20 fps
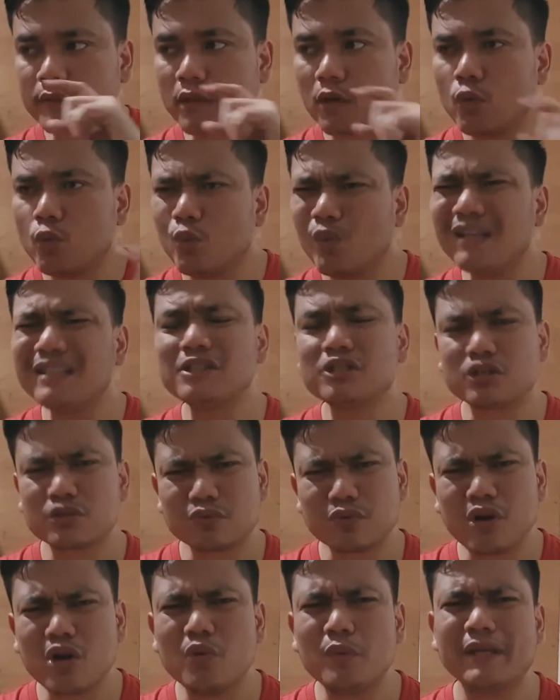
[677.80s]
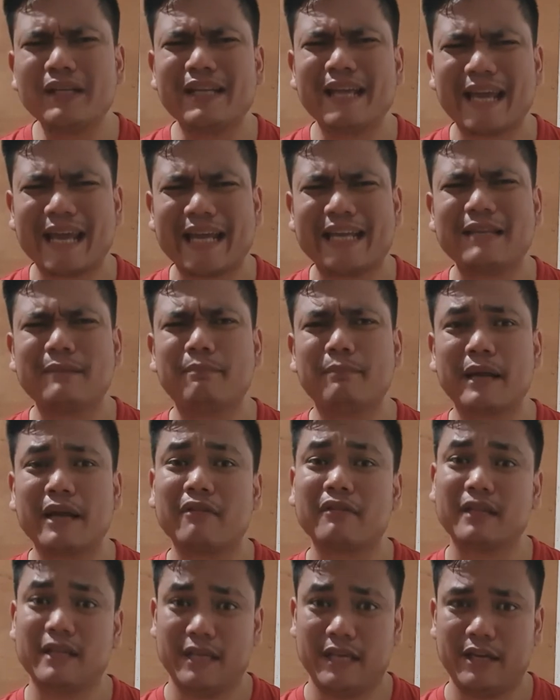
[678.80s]
what's wrong with can't
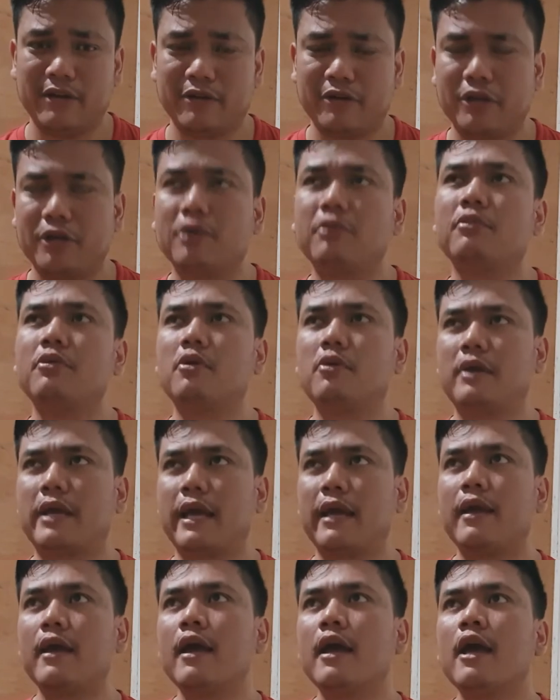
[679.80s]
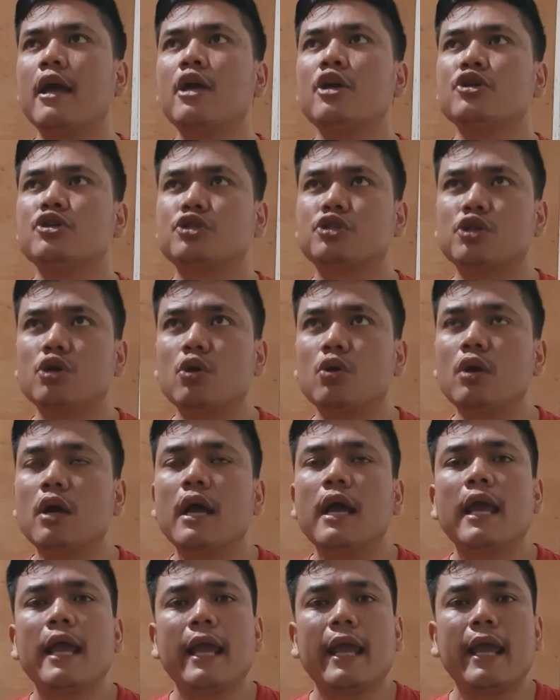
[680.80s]
barely hear you? Okay, so
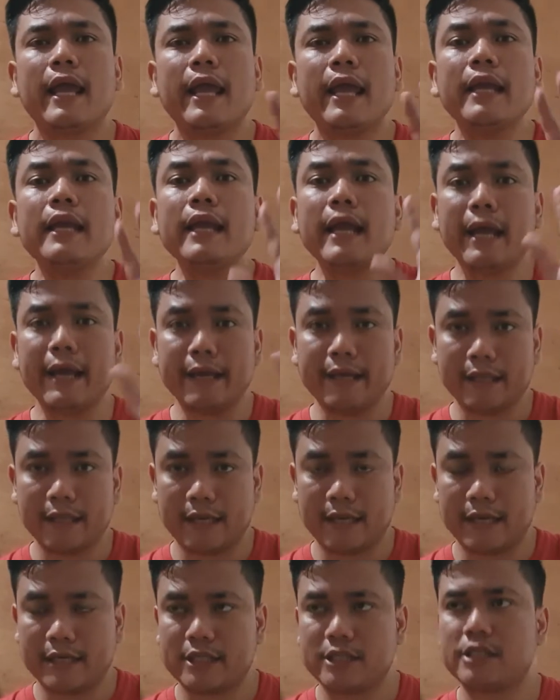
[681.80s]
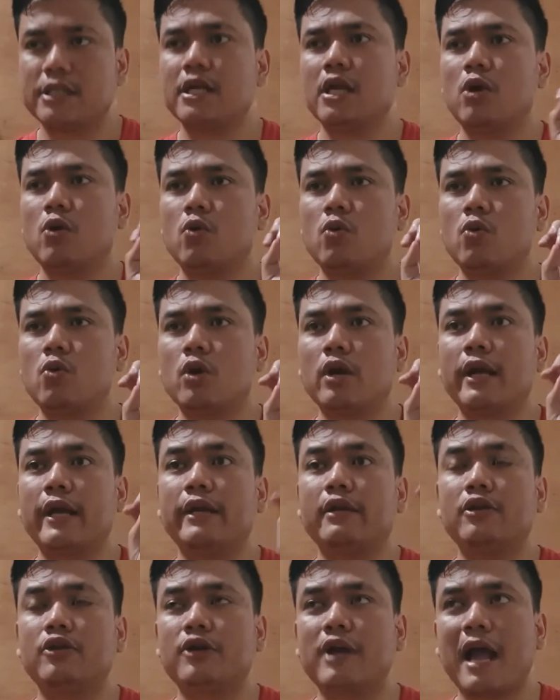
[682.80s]
in English or
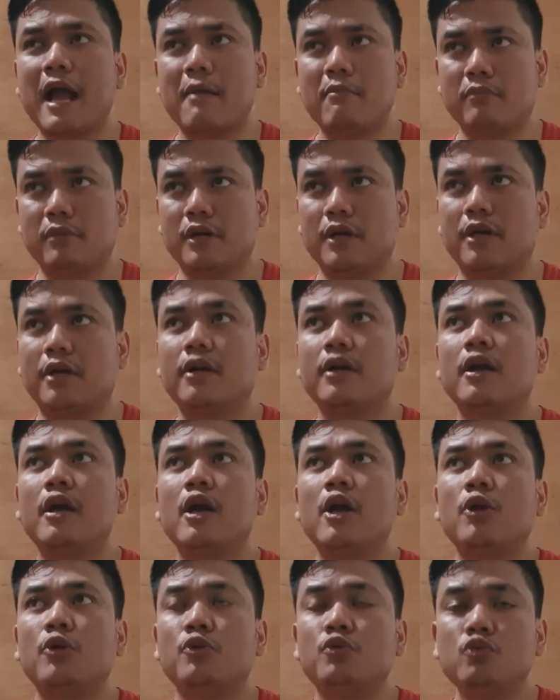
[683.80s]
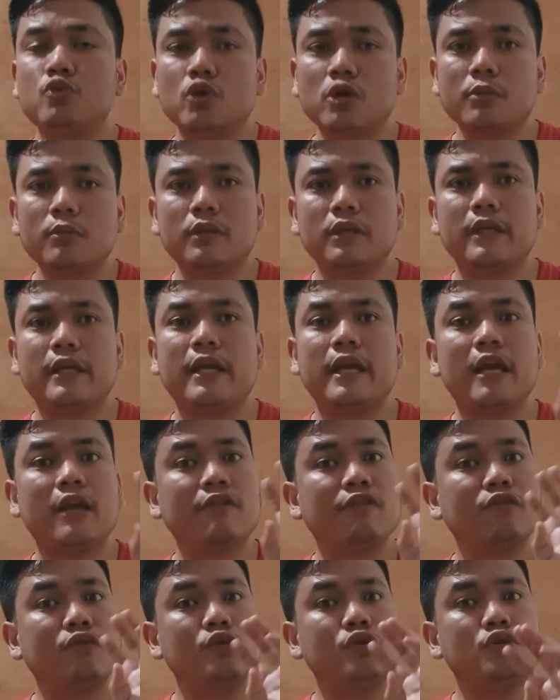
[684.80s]
in grammar, normally
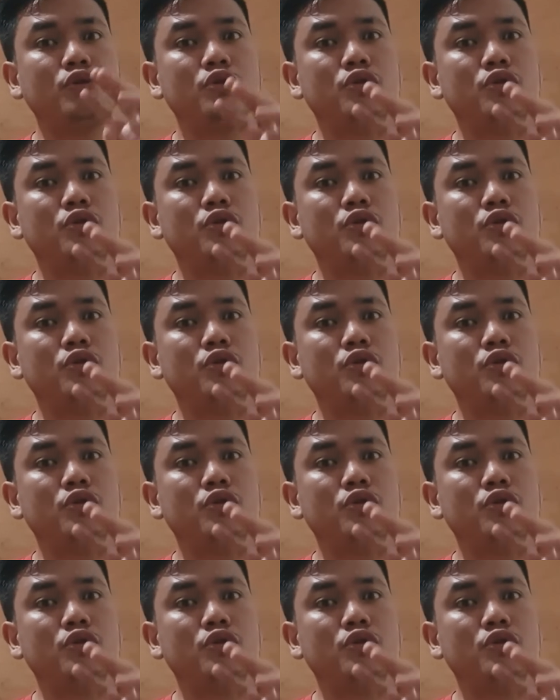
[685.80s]
if you